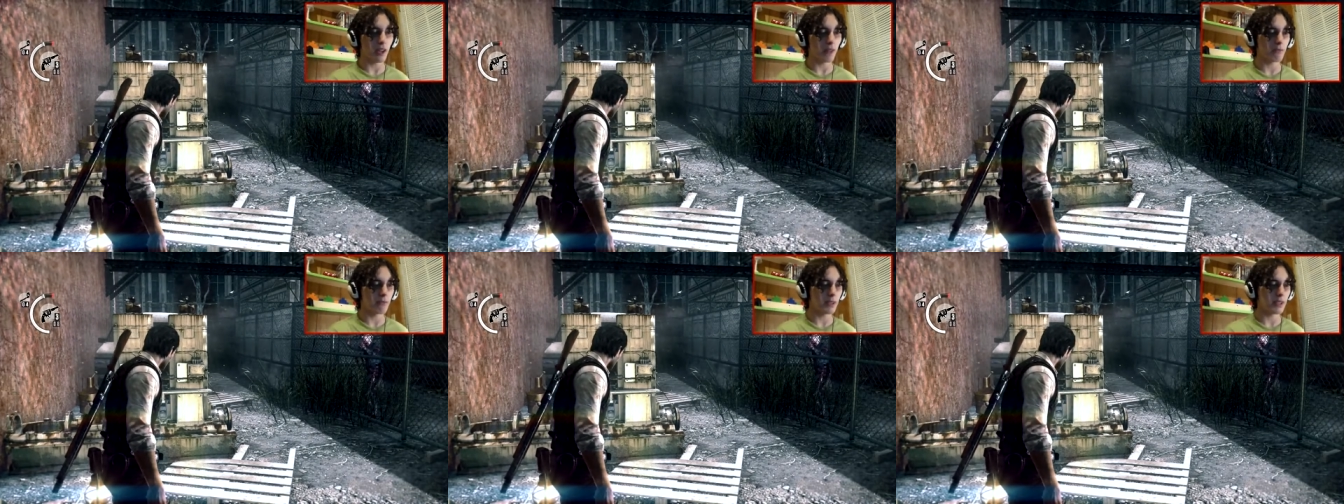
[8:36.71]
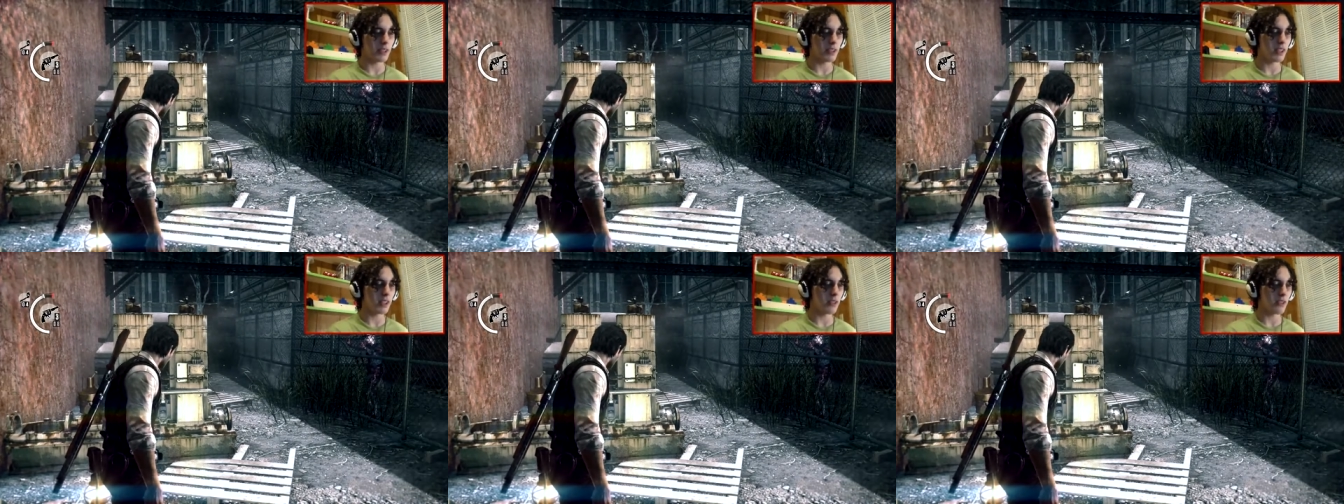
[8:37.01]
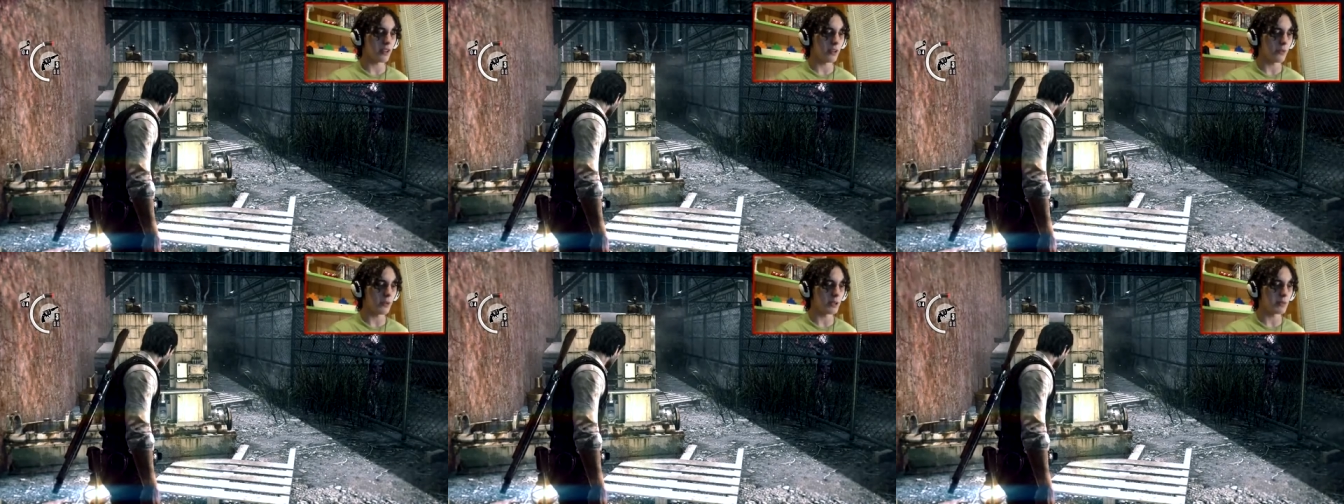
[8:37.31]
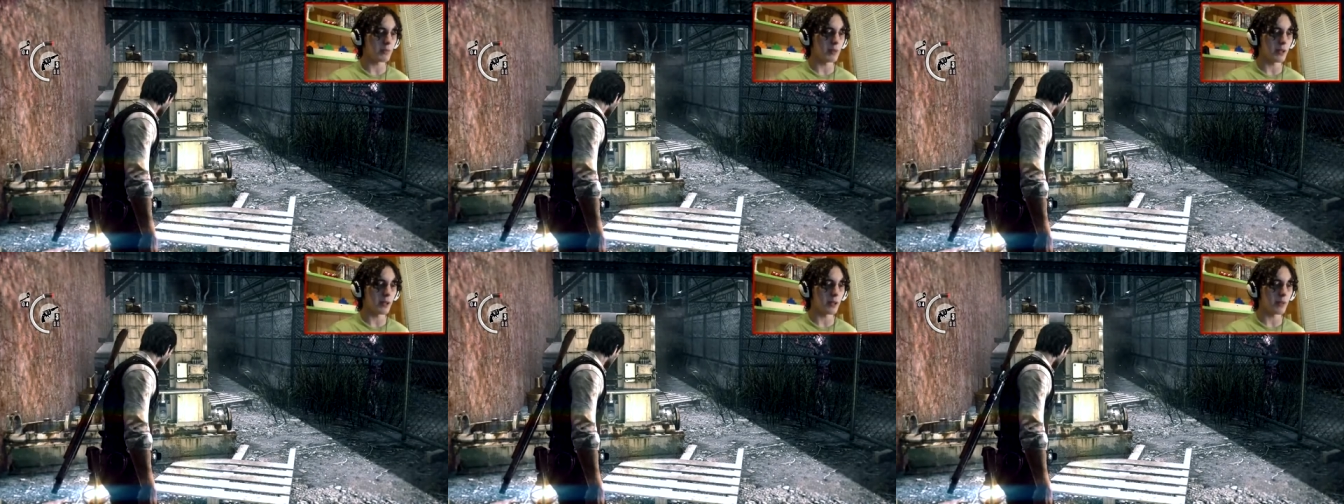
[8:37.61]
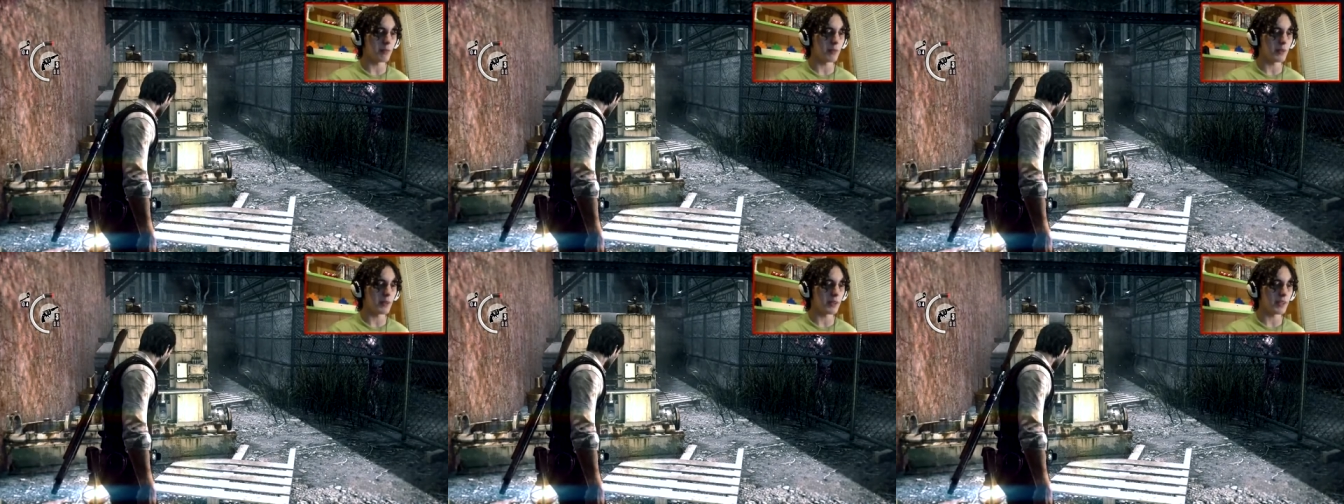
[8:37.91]
I really don't know what's been
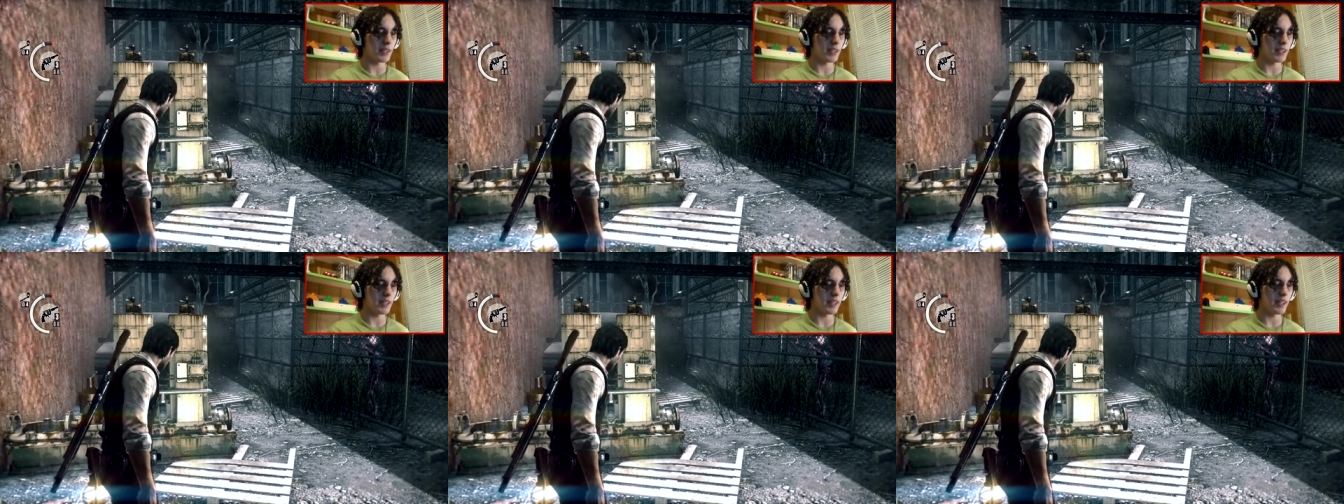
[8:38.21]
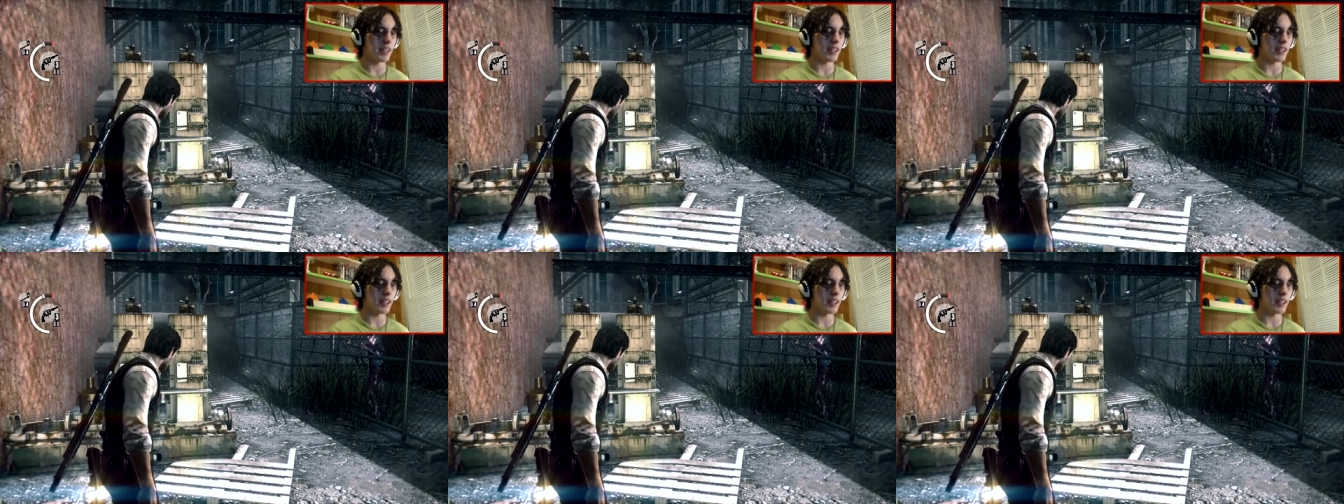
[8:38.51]
up with it.